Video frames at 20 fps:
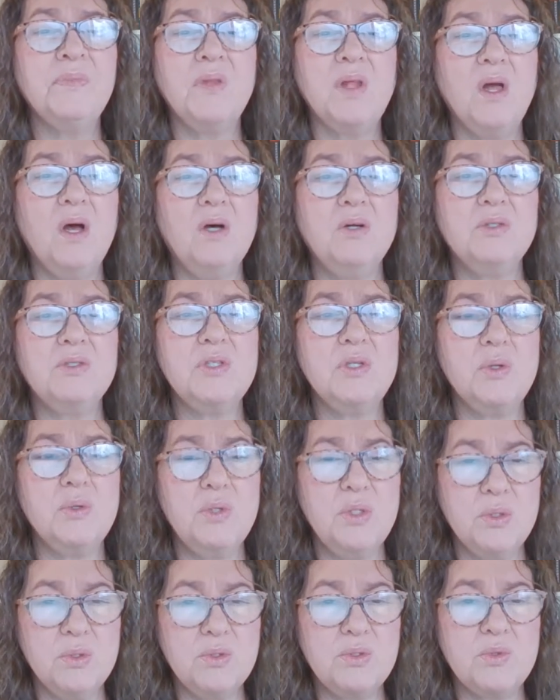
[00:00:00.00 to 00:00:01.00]
Also
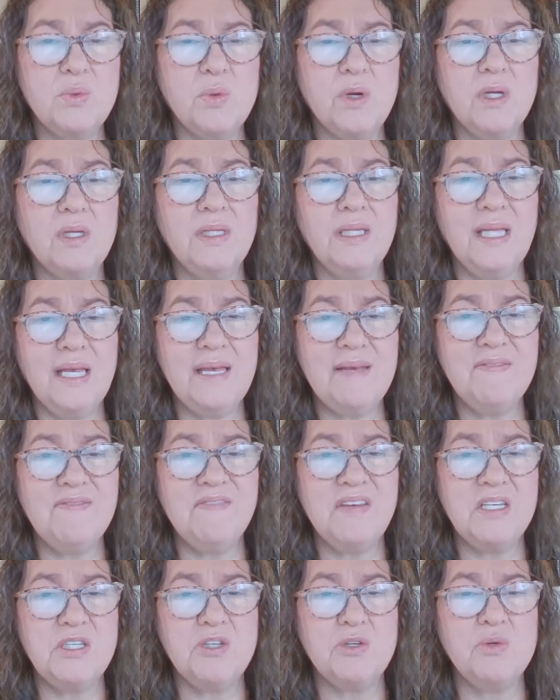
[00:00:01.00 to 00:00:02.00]
used were clay
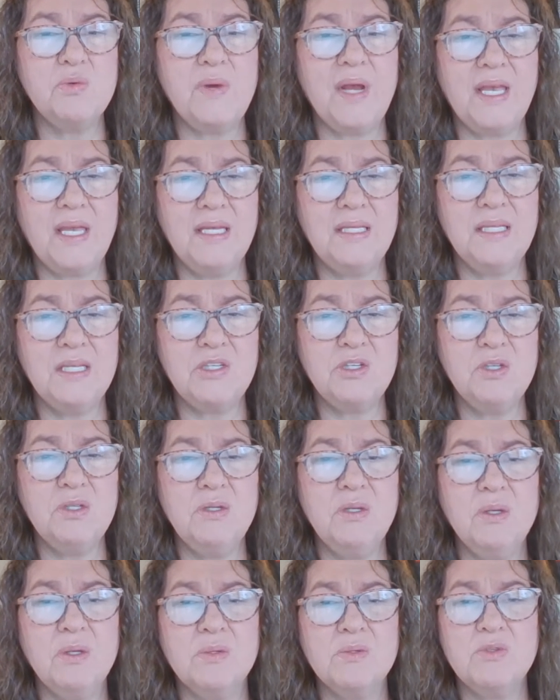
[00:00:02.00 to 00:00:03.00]
facial
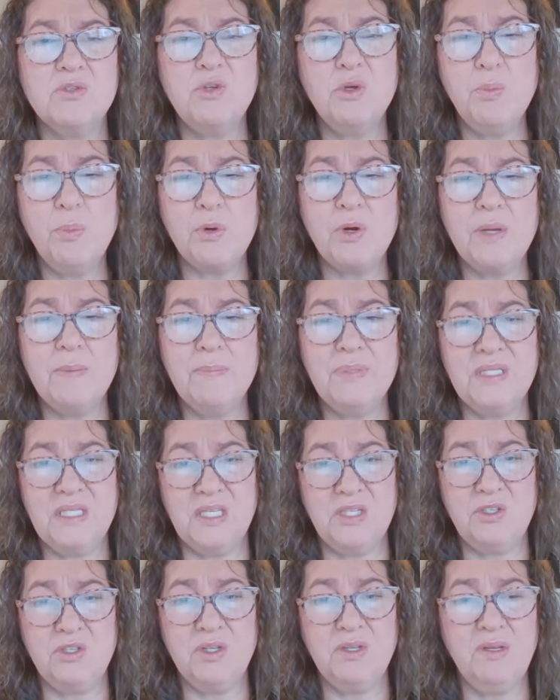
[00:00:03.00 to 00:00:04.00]
recognition,
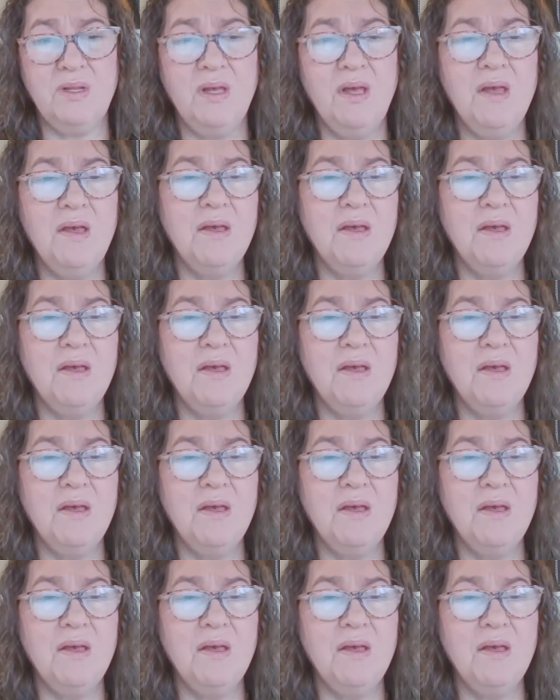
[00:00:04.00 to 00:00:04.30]
superimposition,